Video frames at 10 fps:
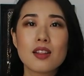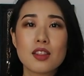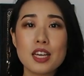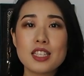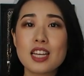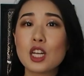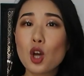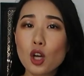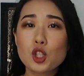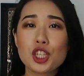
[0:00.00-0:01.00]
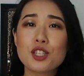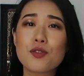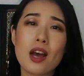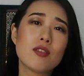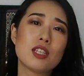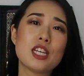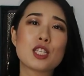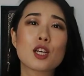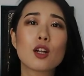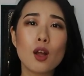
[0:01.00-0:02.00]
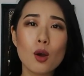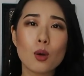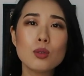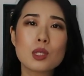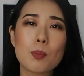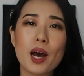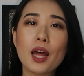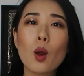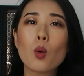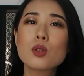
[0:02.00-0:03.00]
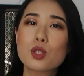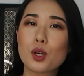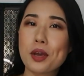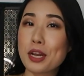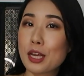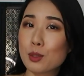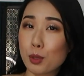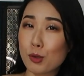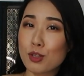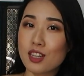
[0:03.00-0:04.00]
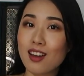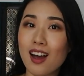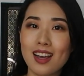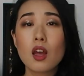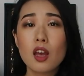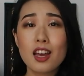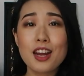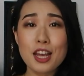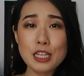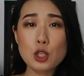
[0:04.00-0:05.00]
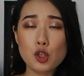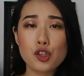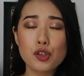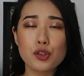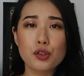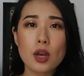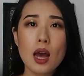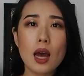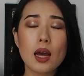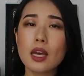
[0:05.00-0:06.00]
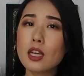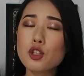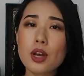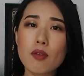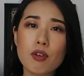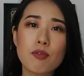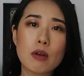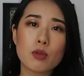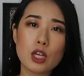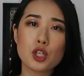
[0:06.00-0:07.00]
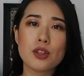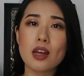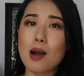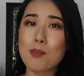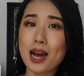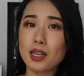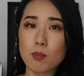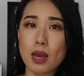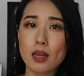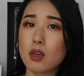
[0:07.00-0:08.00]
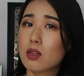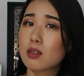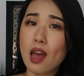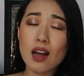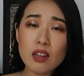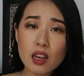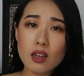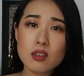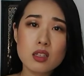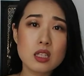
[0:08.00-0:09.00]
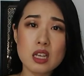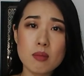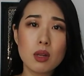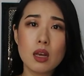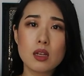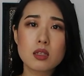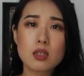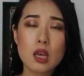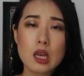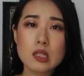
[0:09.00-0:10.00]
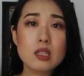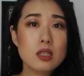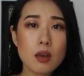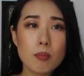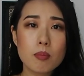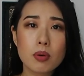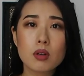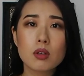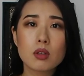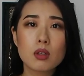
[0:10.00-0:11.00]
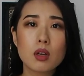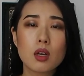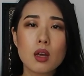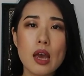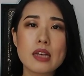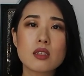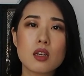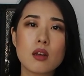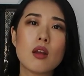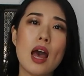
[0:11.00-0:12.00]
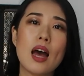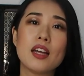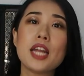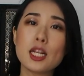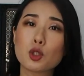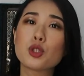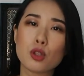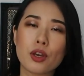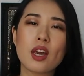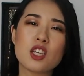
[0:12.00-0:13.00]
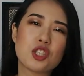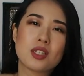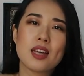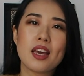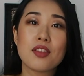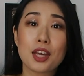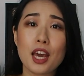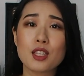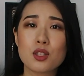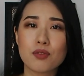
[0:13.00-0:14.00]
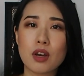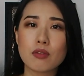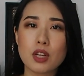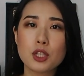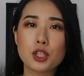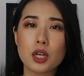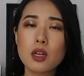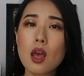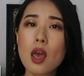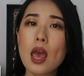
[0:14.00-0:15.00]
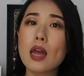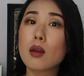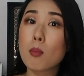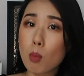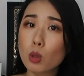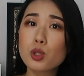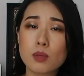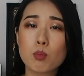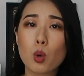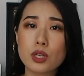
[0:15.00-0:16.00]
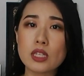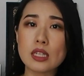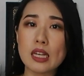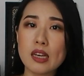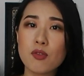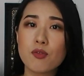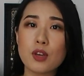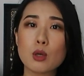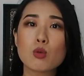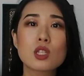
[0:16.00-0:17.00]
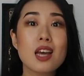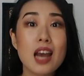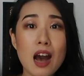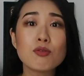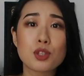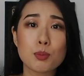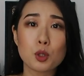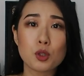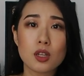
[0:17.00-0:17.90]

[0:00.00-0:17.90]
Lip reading: These are not just found in his clothes, but also in his beauty line. It is true, each and every foundation that Armani made is elegant, seamless, simple, as in natural looking, I should say, in the case of foundation, and most importantly, feels comfortable.